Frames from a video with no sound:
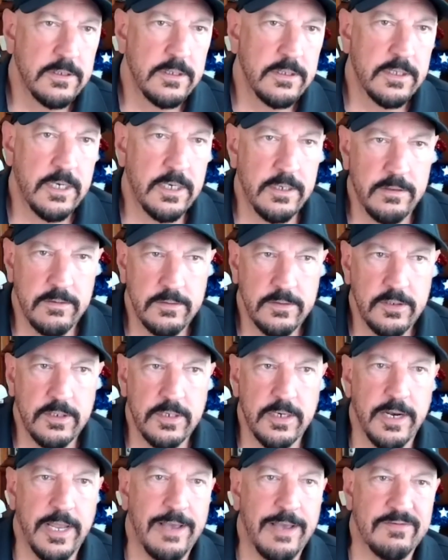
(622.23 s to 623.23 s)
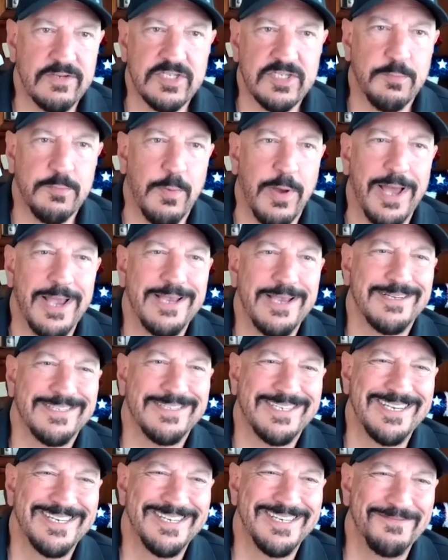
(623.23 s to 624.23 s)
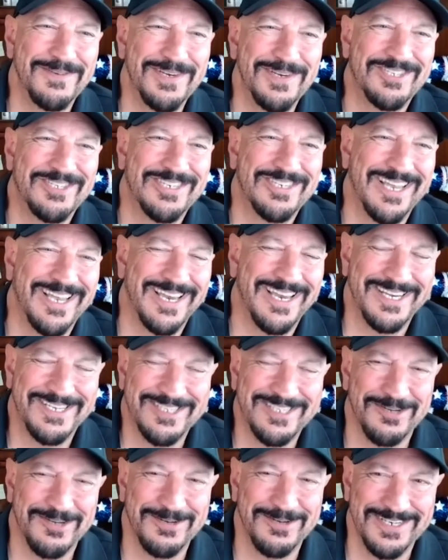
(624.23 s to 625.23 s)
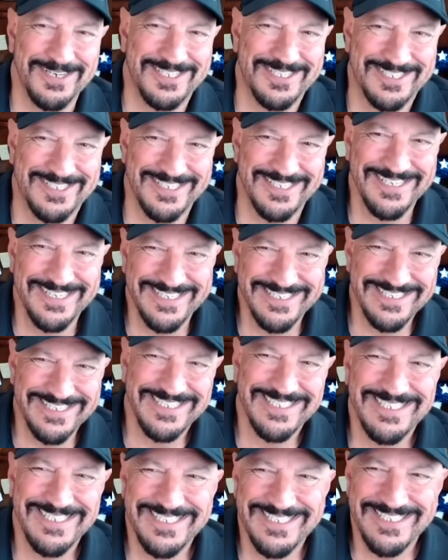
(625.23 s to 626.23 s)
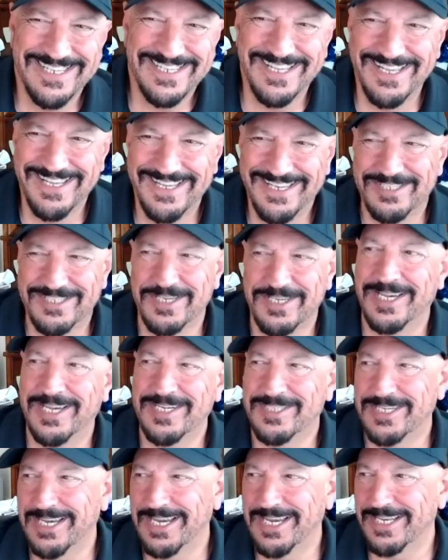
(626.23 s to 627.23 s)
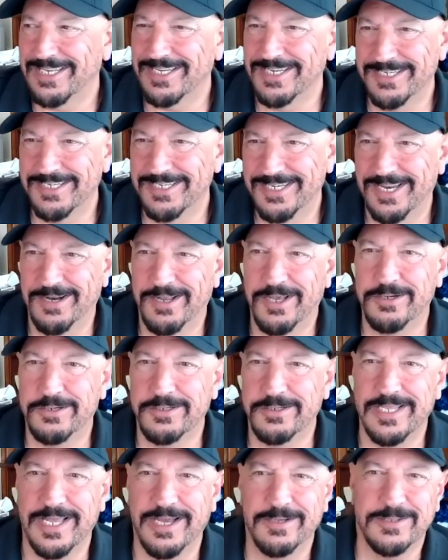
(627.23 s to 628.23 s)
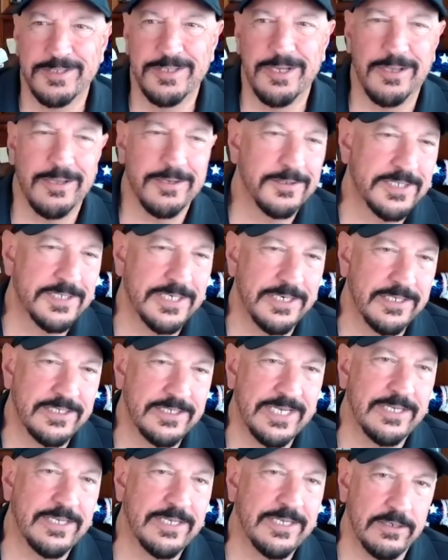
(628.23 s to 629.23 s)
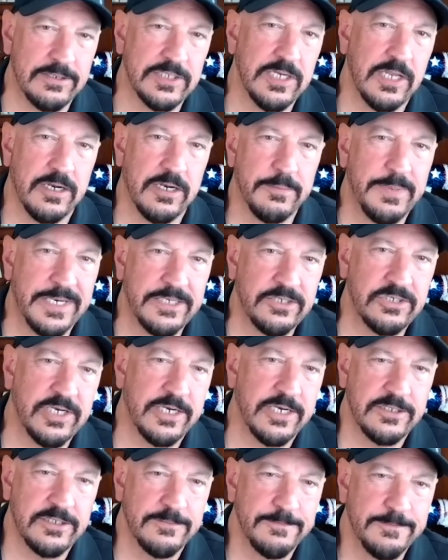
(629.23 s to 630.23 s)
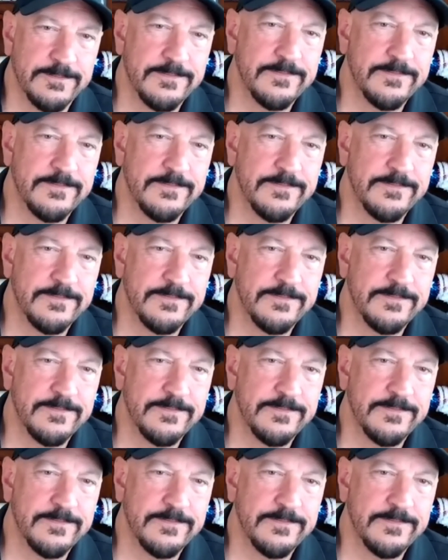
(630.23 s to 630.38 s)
you know, you're going to have a smile at the end of each day. So it's, it's nice to get the you know hundred thousand dollars instead of the ten thousand dollar paychecks.